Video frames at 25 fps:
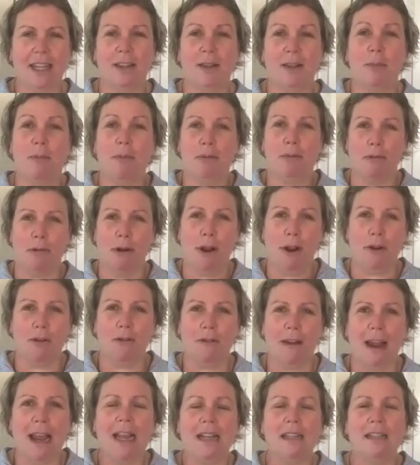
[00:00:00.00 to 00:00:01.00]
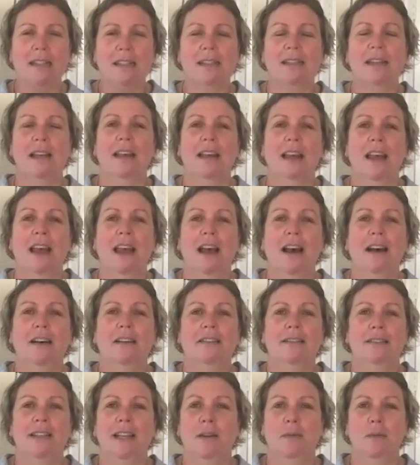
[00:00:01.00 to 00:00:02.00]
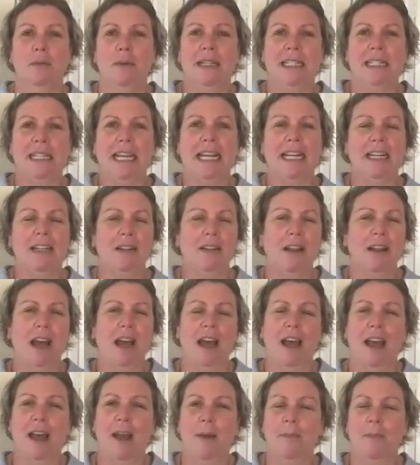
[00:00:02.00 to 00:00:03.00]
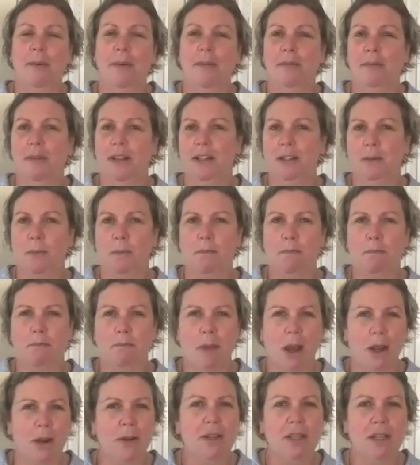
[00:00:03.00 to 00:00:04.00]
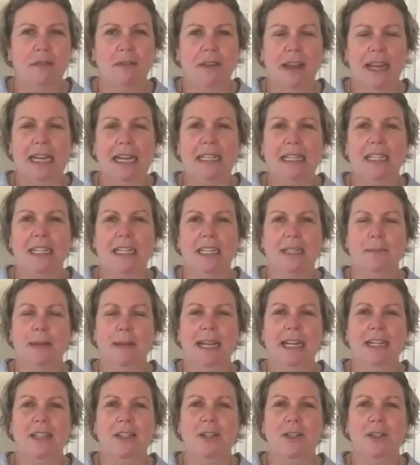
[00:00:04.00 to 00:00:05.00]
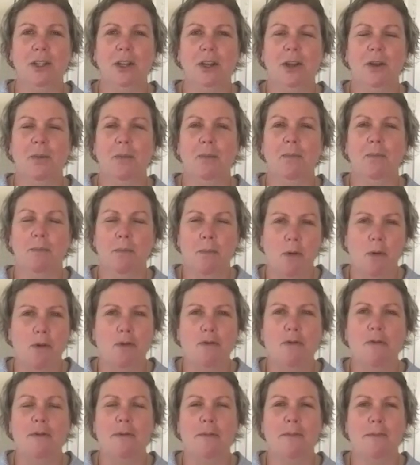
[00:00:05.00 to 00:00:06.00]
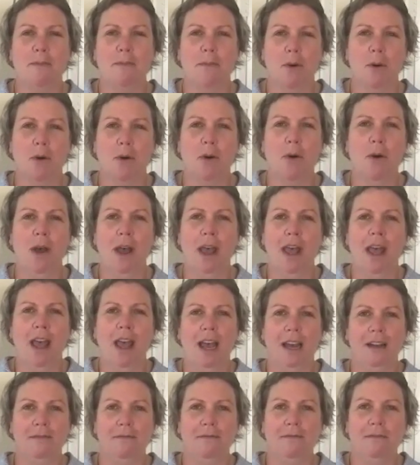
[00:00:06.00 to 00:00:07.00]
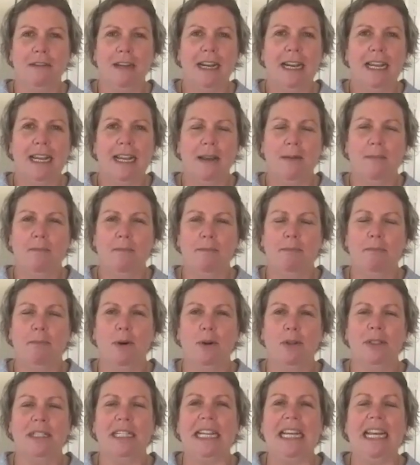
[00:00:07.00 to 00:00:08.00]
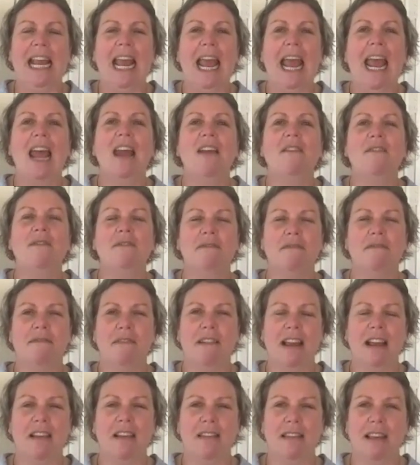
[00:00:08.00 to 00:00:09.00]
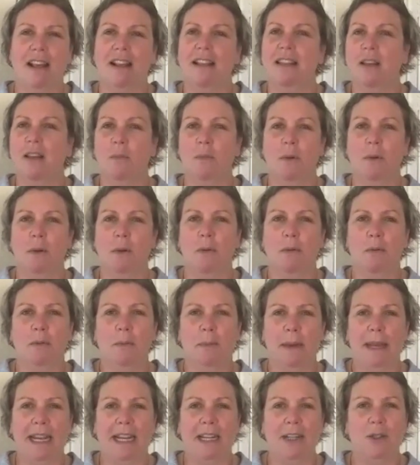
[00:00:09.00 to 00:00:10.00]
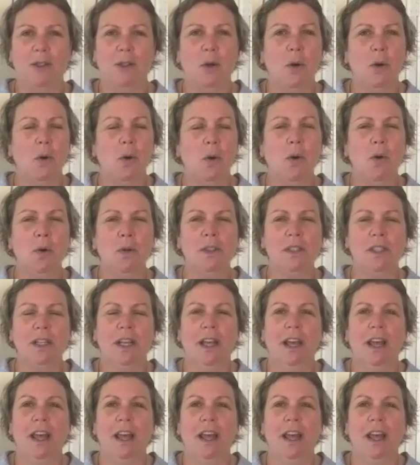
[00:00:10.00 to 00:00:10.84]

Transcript: and the progress that we did, which motivated me to do more and more and really embody everything that we were being taught.